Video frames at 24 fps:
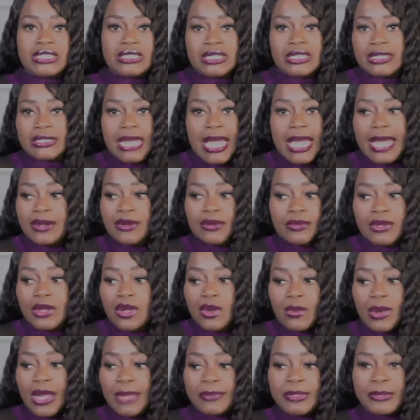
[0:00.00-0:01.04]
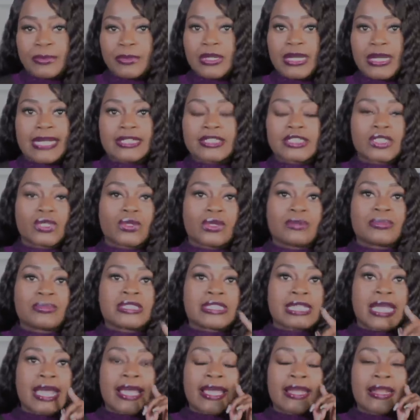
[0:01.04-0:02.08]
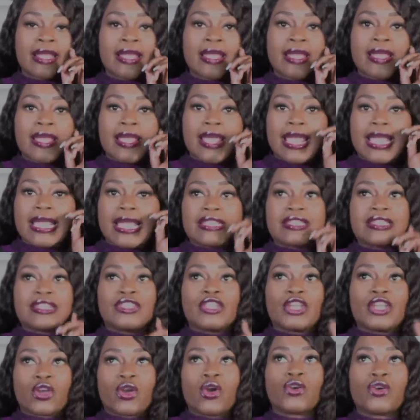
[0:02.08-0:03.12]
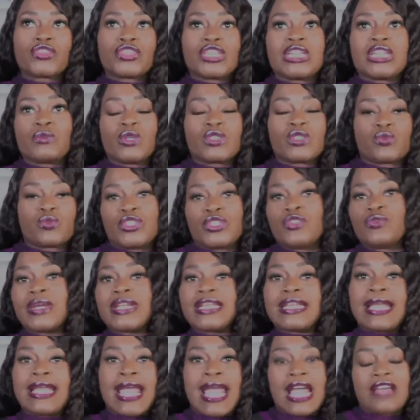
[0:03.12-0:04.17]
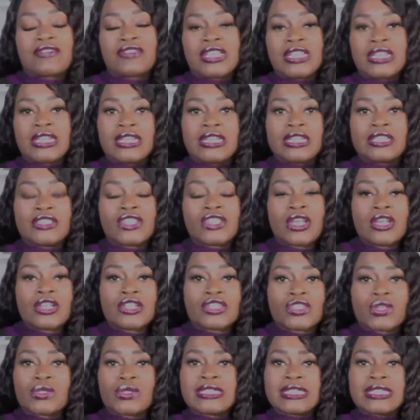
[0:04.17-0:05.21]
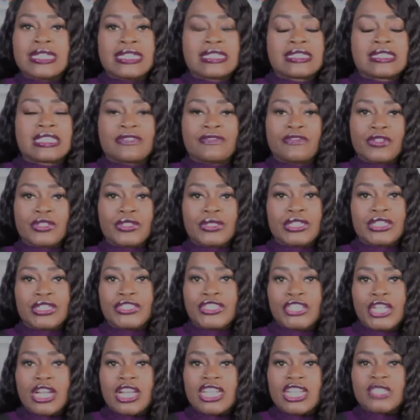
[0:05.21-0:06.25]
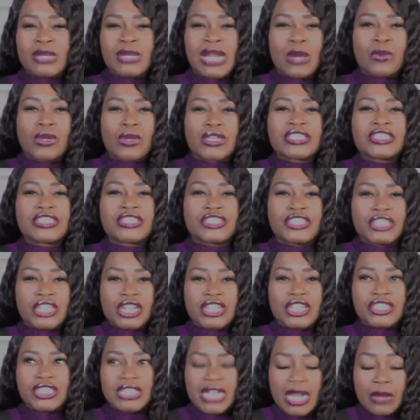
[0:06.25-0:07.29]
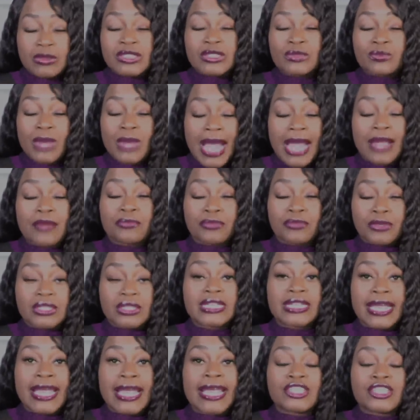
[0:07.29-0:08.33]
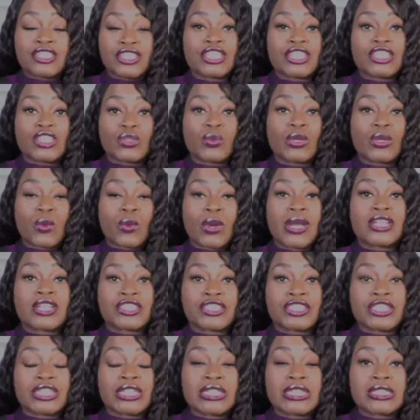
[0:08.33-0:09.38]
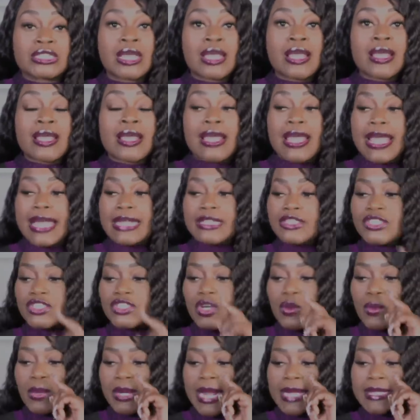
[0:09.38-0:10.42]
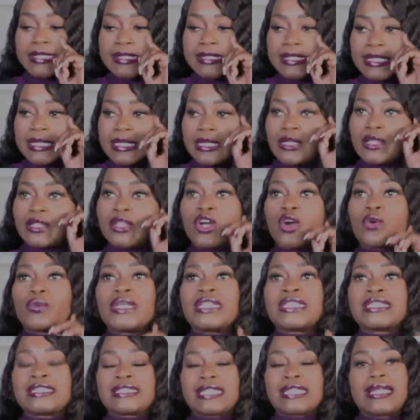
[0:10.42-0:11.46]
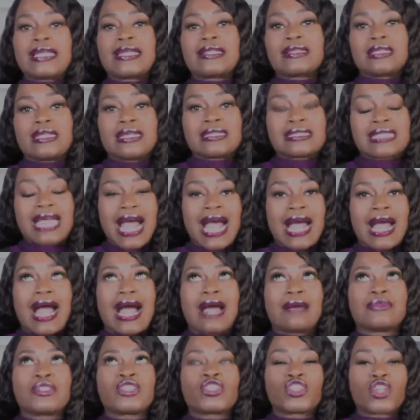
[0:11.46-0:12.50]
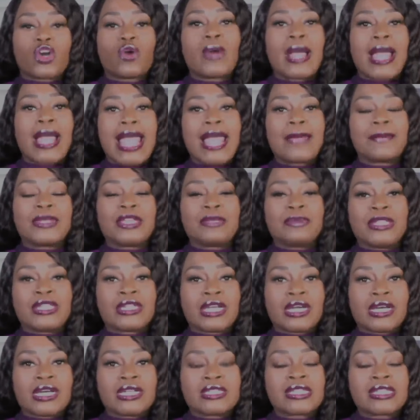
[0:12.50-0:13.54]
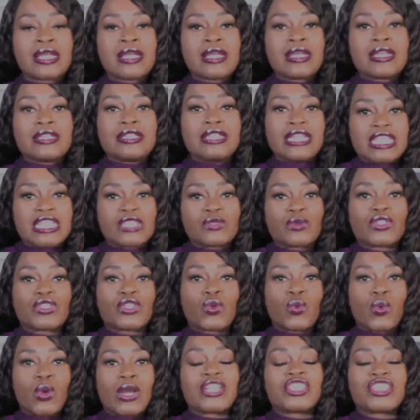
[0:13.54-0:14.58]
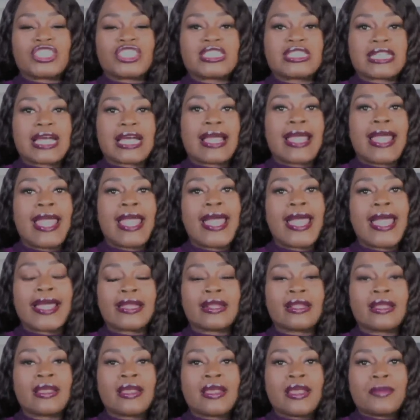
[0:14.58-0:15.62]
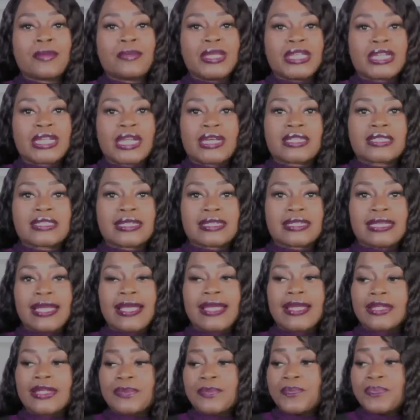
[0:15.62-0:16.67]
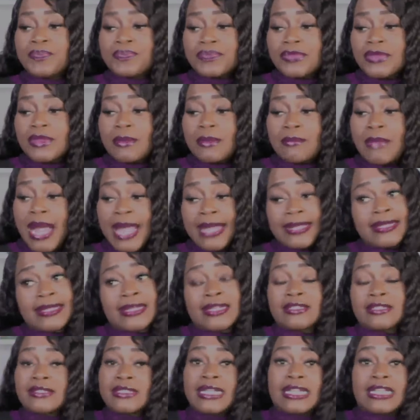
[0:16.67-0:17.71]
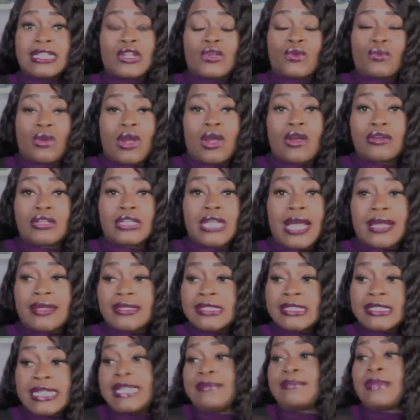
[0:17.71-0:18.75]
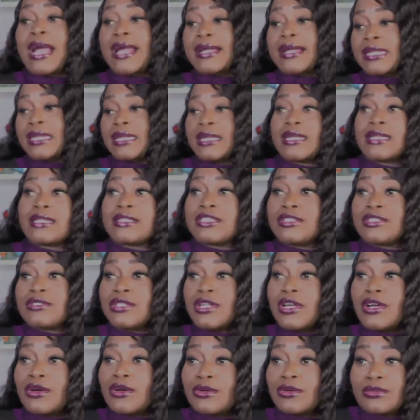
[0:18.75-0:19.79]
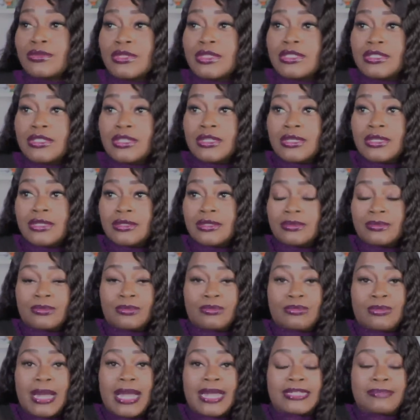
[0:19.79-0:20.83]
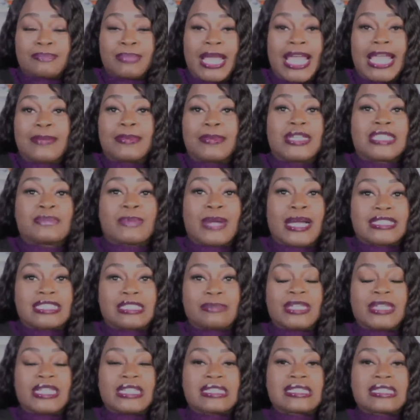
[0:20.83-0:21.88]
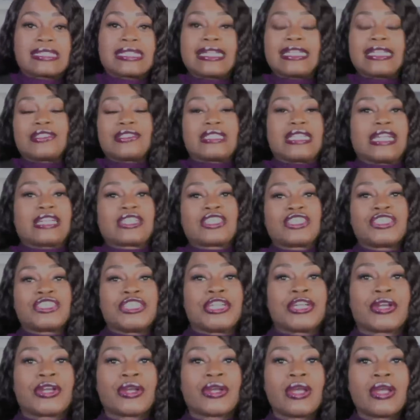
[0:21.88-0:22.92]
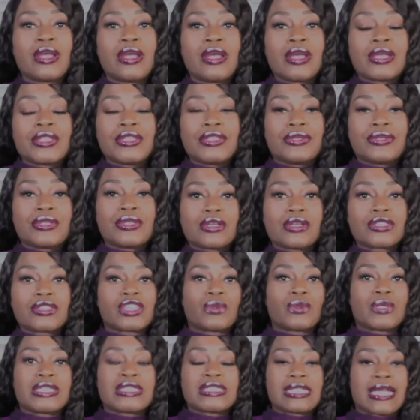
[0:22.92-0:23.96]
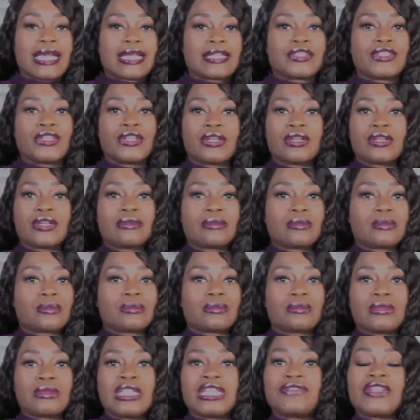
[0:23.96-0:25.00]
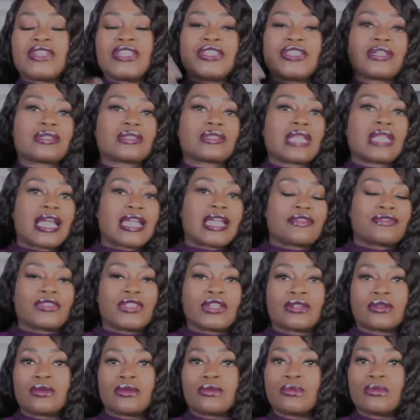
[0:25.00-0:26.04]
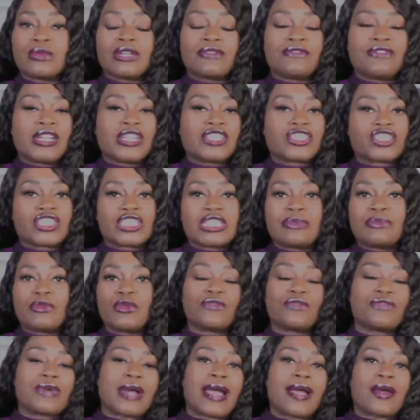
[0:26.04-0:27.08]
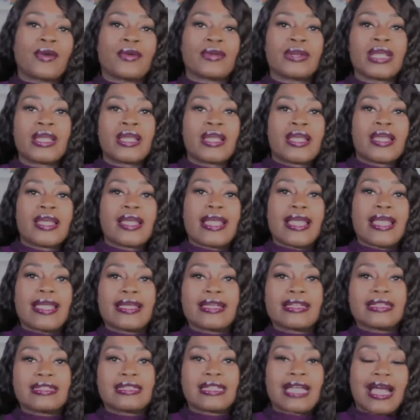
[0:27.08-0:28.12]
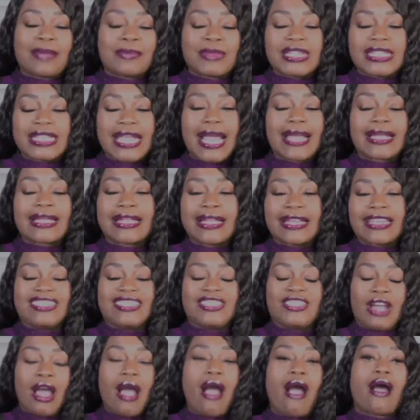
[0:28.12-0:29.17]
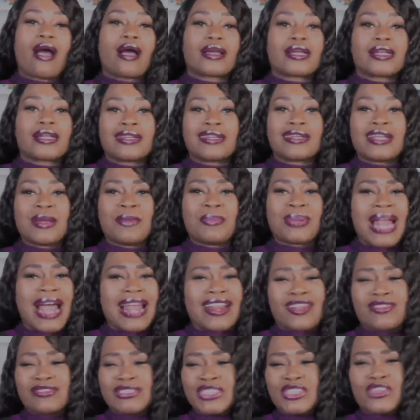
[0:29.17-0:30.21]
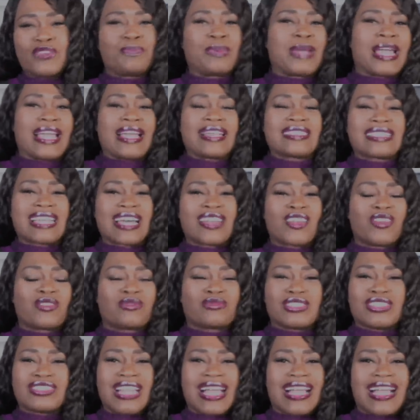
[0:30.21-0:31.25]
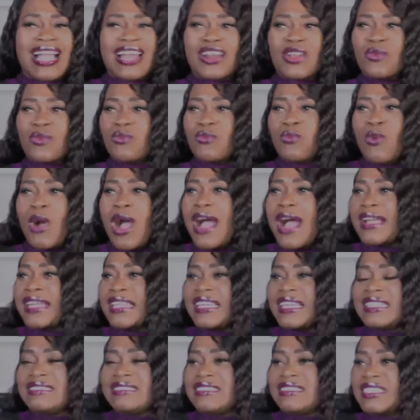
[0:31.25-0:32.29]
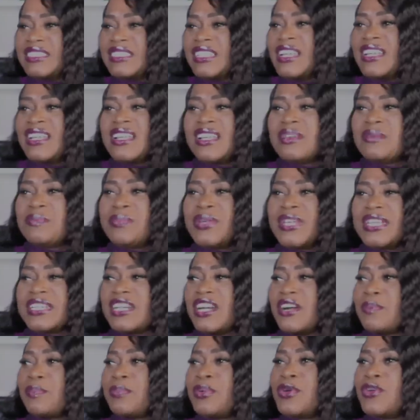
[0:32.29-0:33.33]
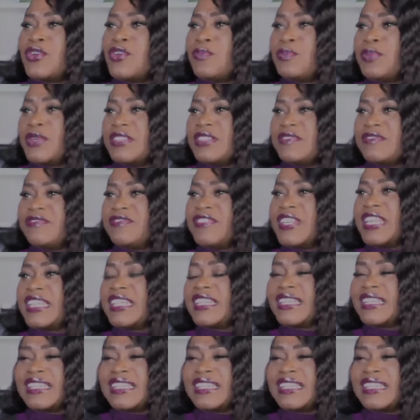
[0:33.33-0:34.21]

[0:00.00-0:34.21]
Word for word: And I don't know why people got so upset. And their whole thing was, well, you already have kids, so it's easy for you to judge. But I wasn't judging. I was, I really had genuine questions. And so when I see Khloe saying this, I, I'm so happy because these were the questions I had because again, my kids are getting grown. Y'all seen my kids, you know, the my baby's about to be a senior next year. You know, so it's like they're living their life. They'll eventually move out. And I mean, y'all could get a dog, but I don't do pets. I don't, you know, I gotta walk it and pick up poop and feed it.